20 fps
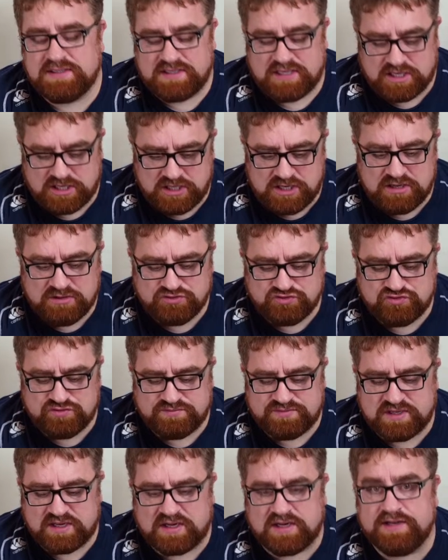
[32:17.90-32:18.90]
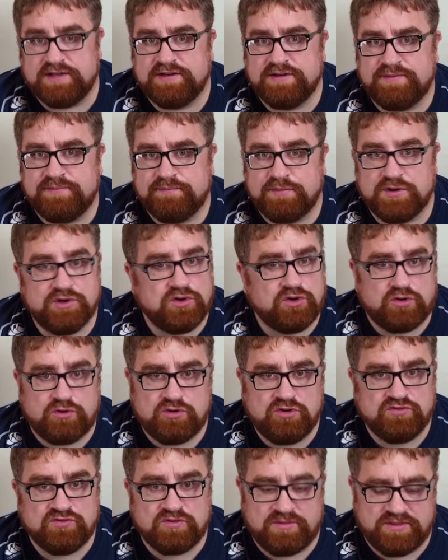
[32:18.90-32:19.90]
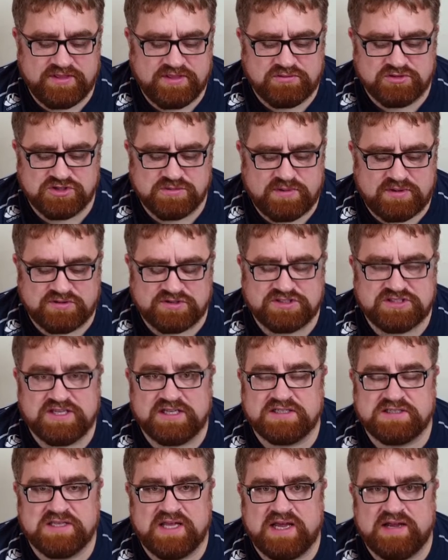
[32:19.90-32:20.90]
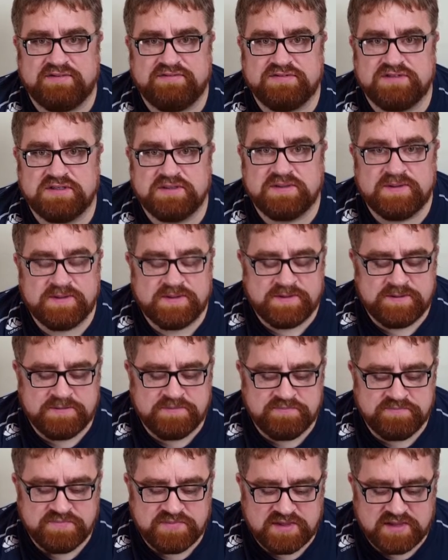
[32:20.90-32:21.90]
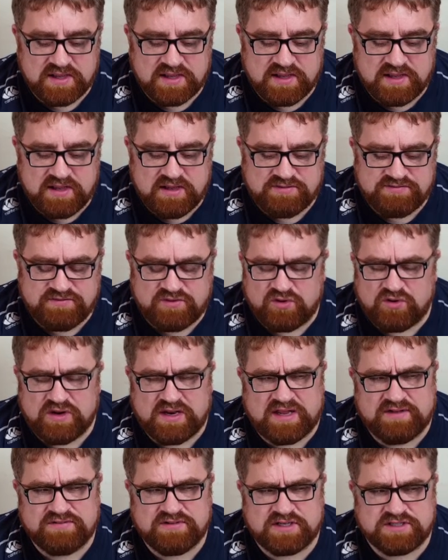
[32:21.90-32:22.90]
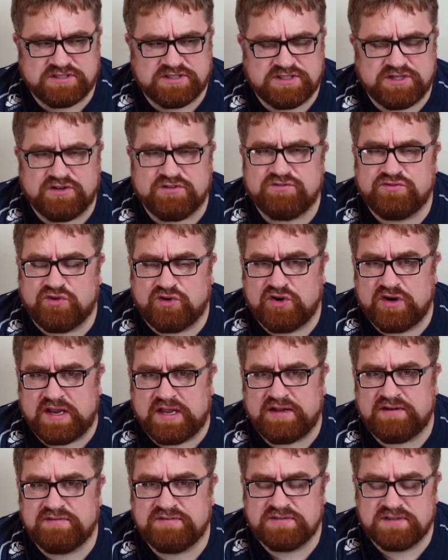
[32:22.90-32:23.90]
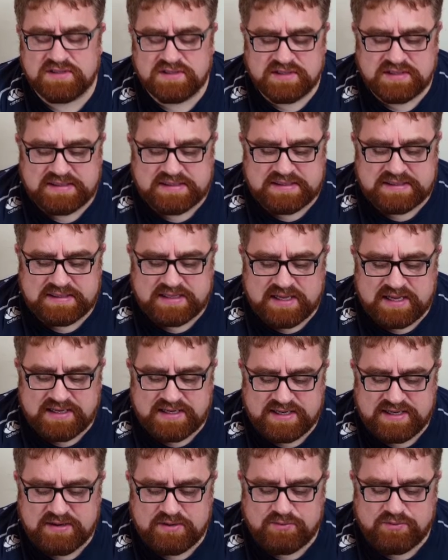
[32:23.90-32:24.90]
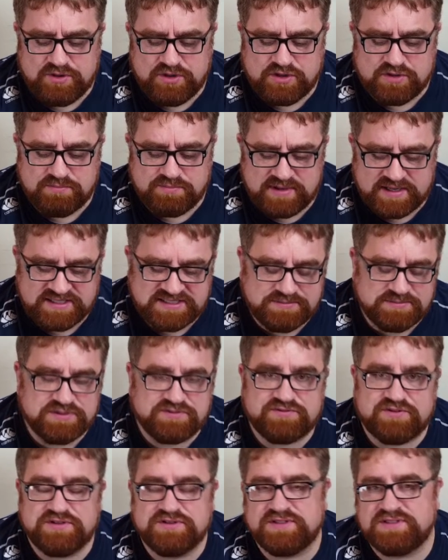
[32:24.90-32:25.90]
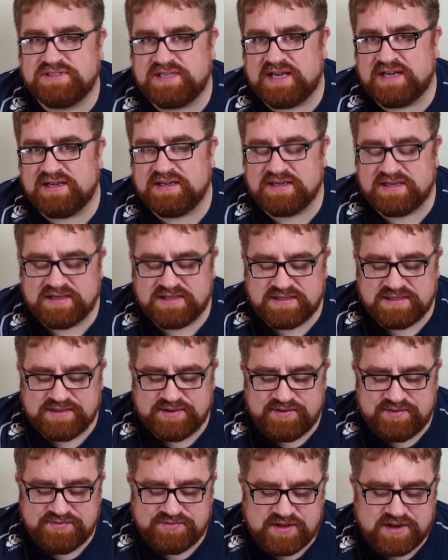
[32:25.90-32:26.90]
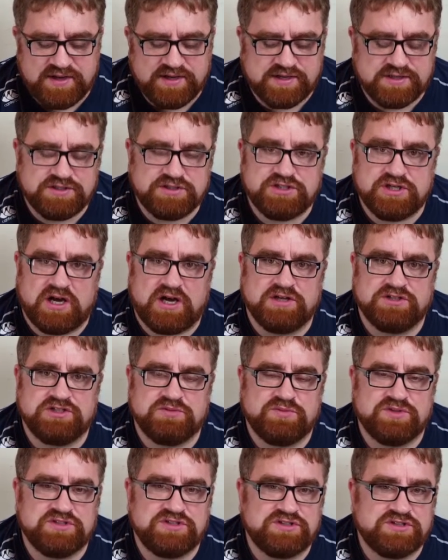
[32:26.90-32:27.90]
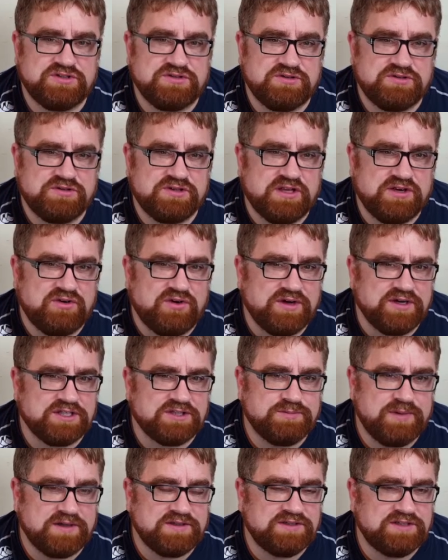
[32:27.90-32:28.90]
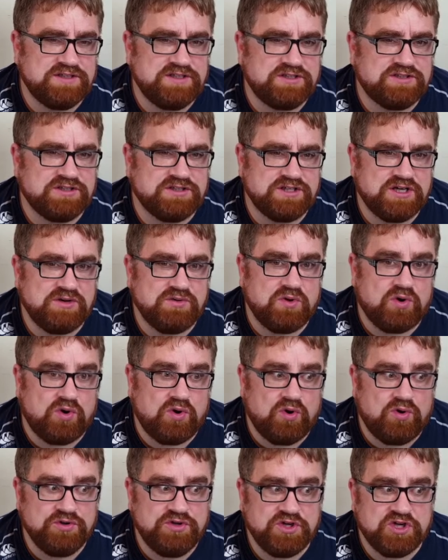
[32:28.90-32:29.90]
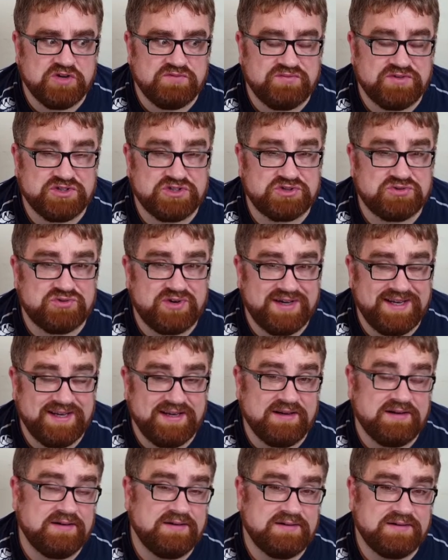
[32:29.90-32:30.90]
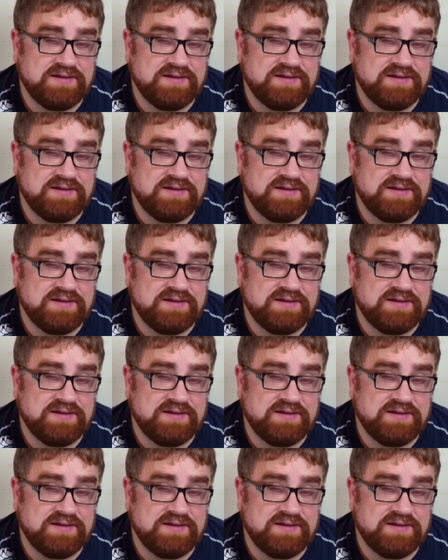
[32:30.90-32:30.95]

and loads of them died, but not all of them. I think there was about 6 left. 4 left, actually, no, 4 left. And you can place him at the front of the tank, then you can charge them, which they're not expecting you to do, or you can retreat